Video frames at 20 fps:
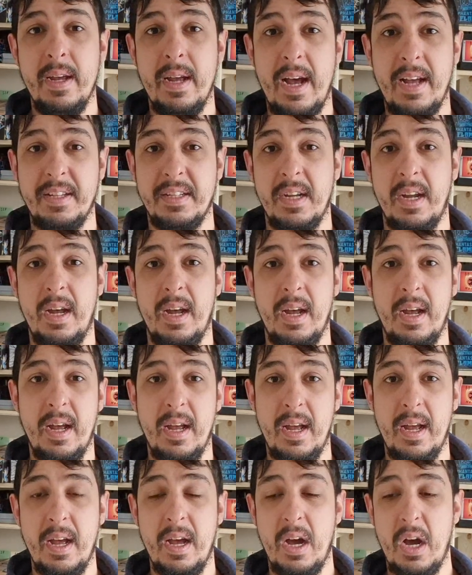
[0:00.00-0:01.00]
as a
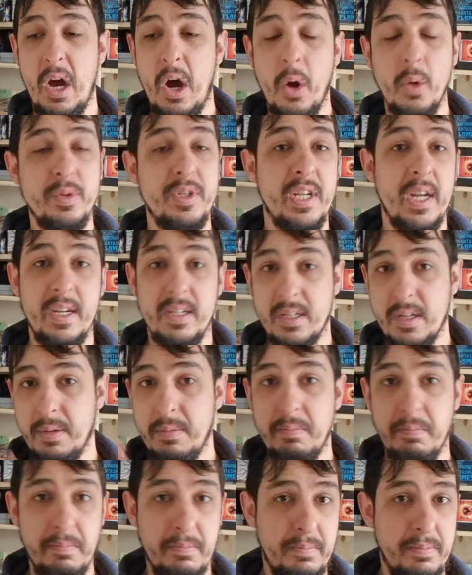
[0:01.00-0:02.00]
whole set, so
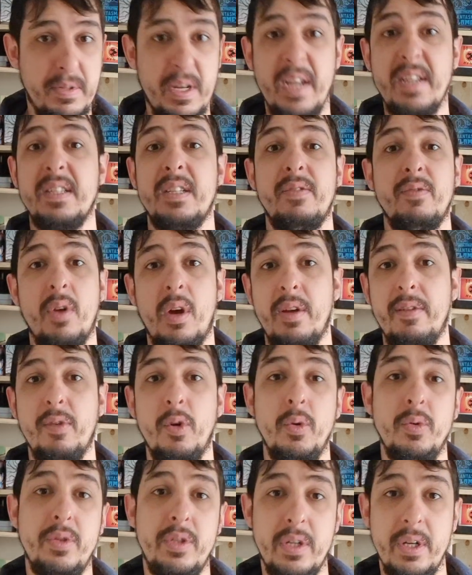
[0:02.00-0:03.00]
Destined
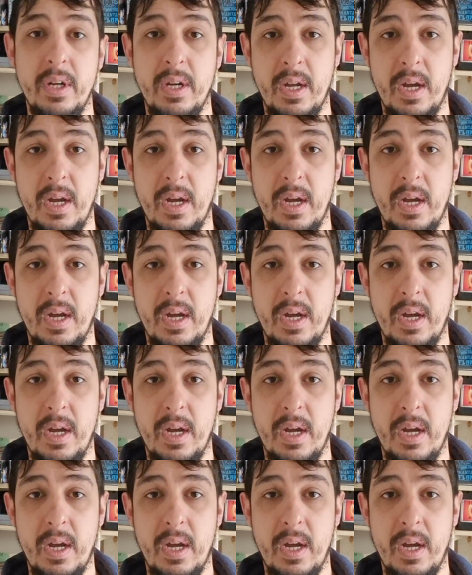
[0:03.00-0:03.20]
Rivals,